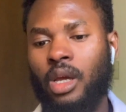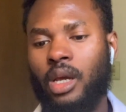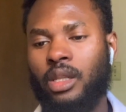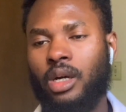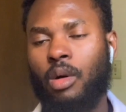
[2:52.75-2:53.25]

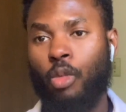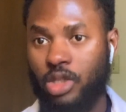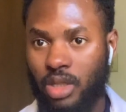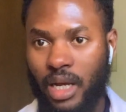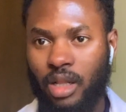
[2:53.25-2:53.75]
And
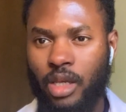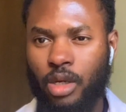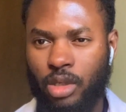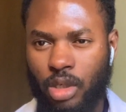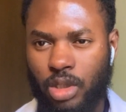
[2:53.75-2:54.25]
most likely
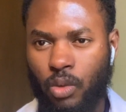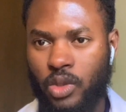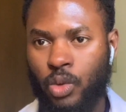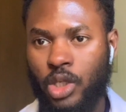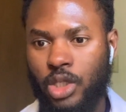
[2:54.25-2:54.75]
your doctor will
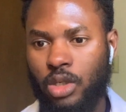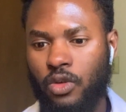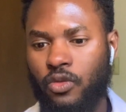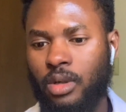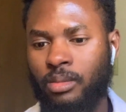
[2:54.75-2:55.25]
switch
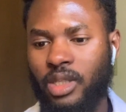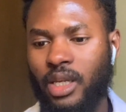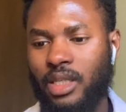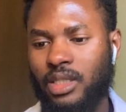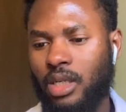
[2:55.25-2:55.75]
you from
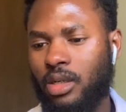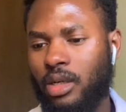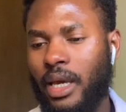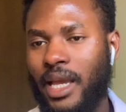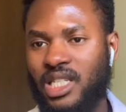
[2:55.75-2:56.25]
these
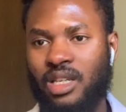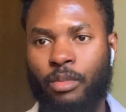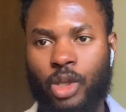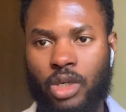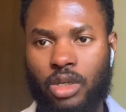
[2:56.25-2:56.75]
ACE
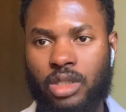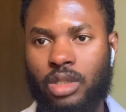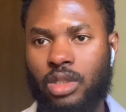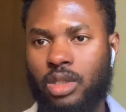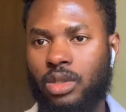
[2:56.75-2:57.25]

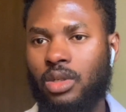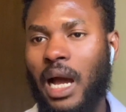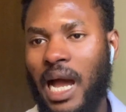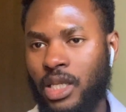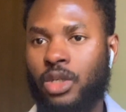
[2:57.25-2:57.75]
inhibitors to
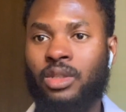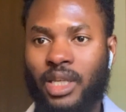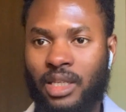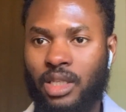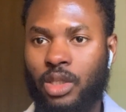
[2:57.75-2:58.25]

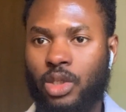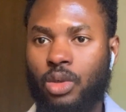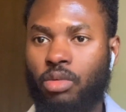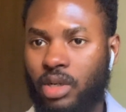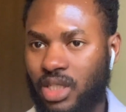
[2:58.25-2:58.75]
angiotensin
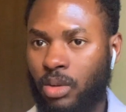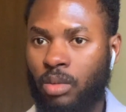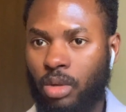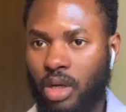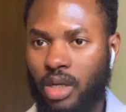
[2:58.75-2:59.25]
II
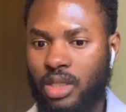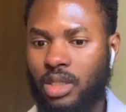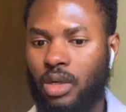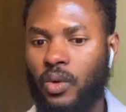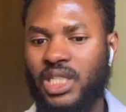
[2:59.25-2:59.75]
receptor
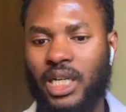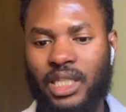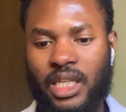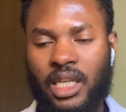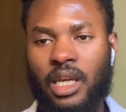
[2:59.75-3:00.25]
blockers, which are
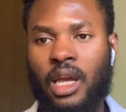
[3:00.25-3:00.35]
the